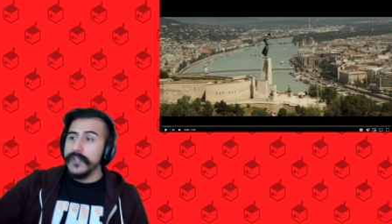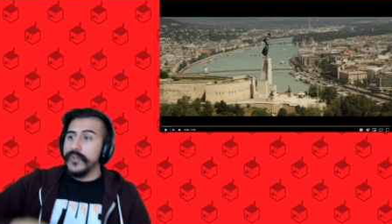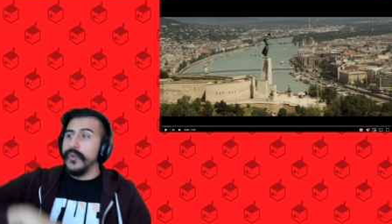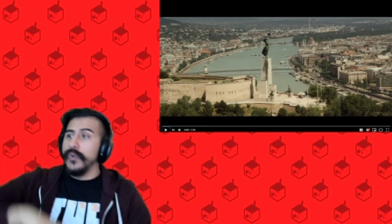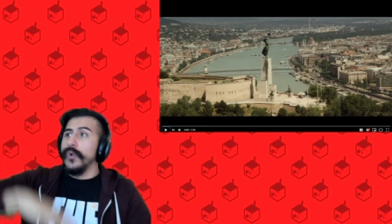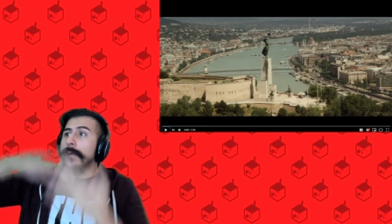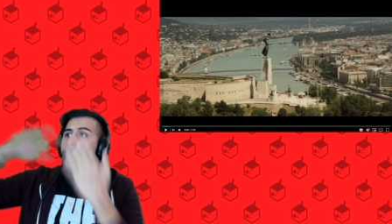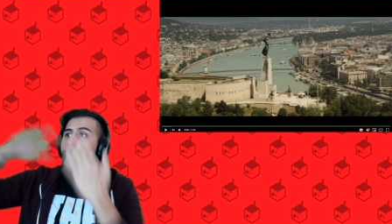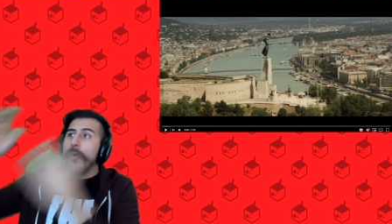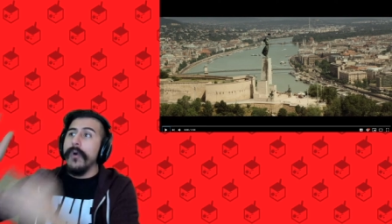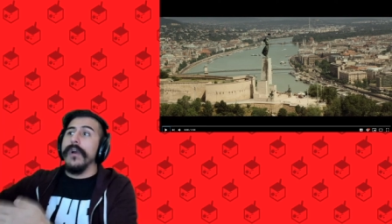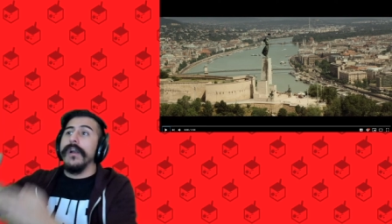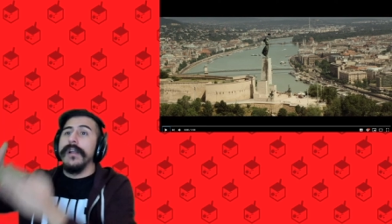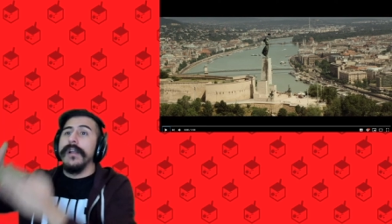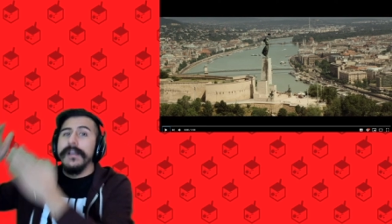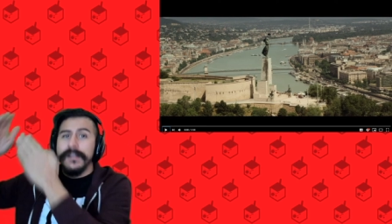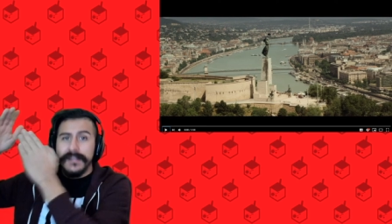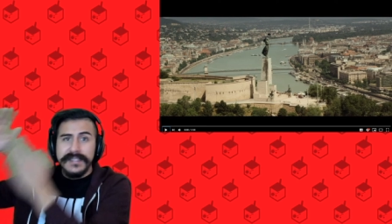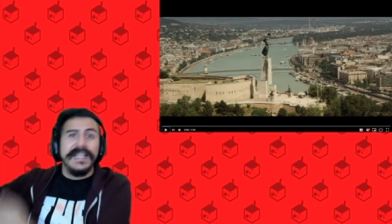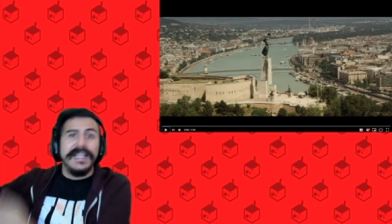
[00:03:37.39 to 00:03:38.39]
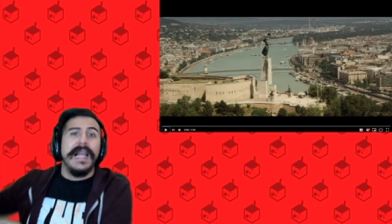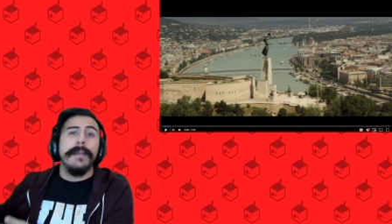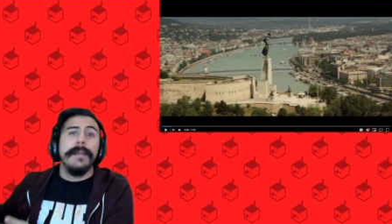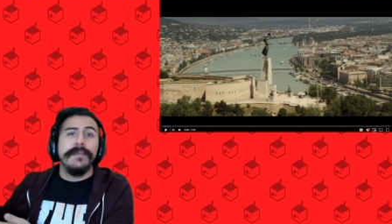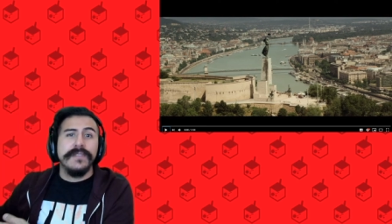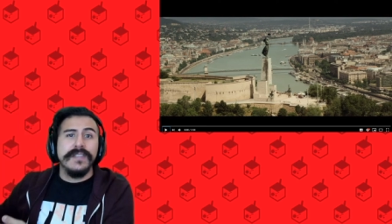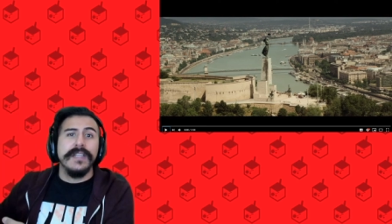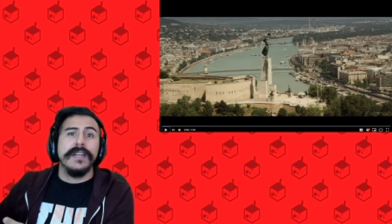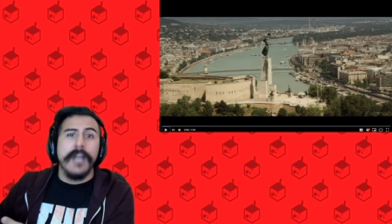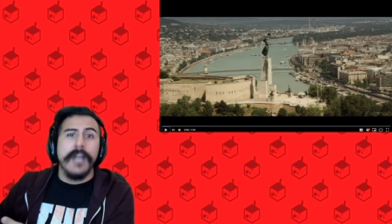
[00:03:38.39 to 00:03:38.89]
to a more
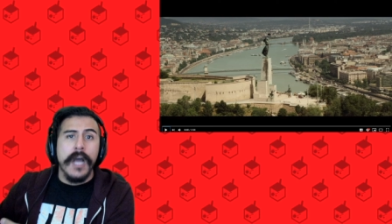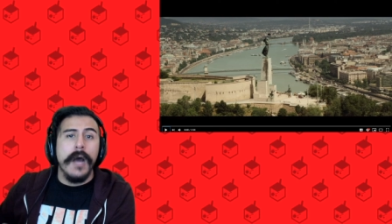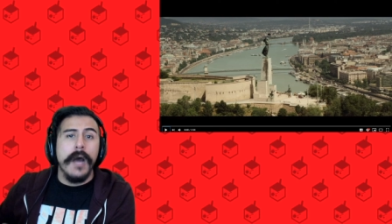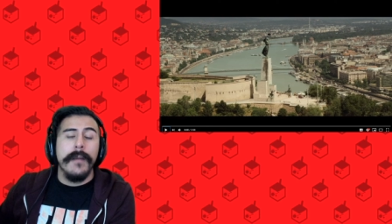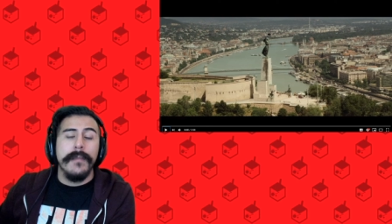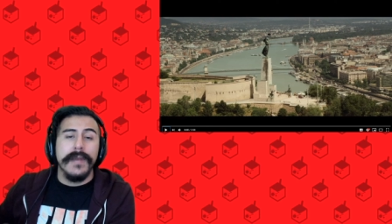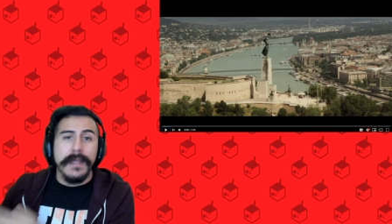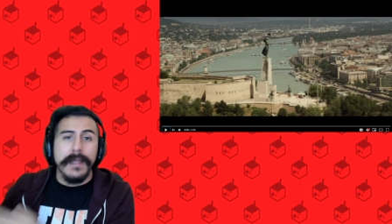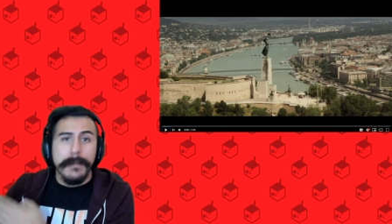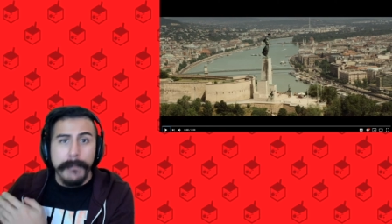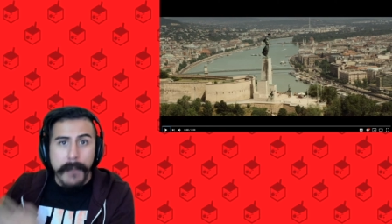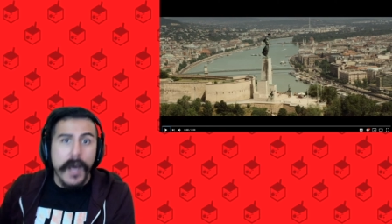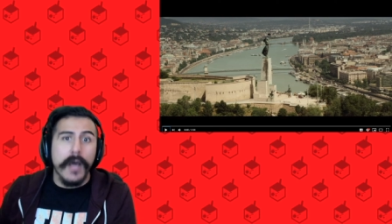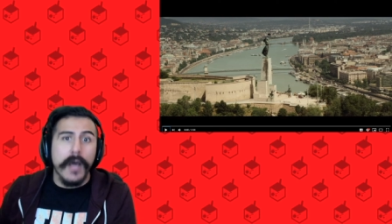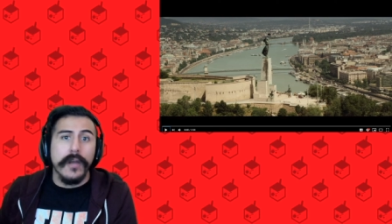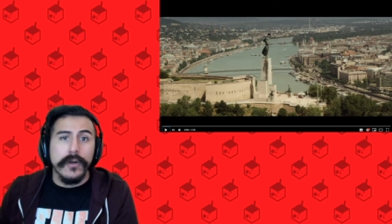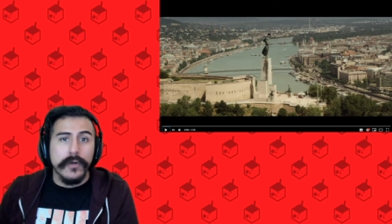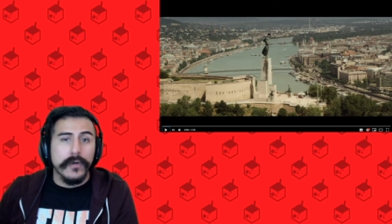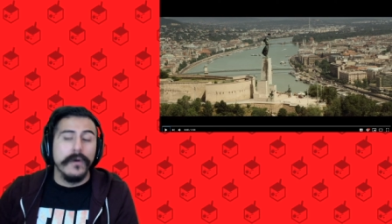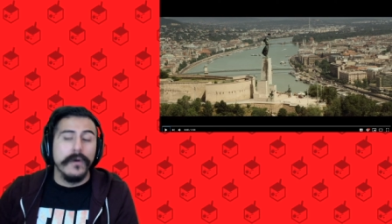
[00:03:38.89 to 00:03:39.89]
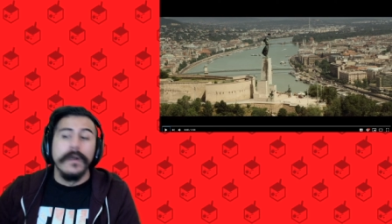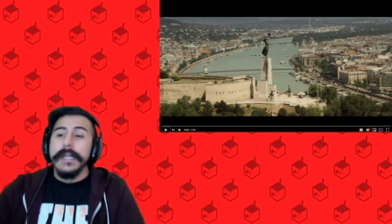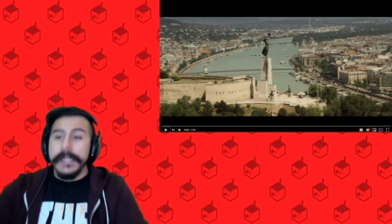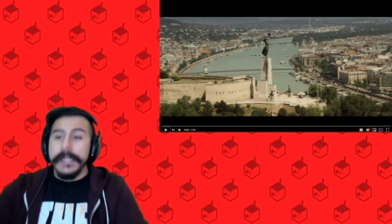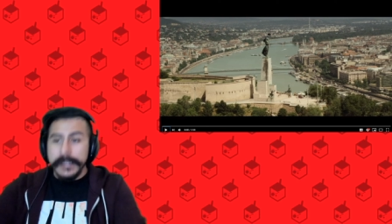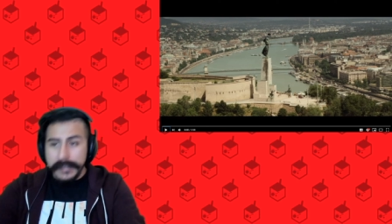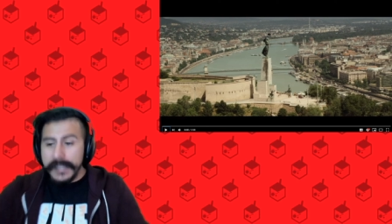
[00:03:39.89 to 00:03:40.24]
slapstick comedy model,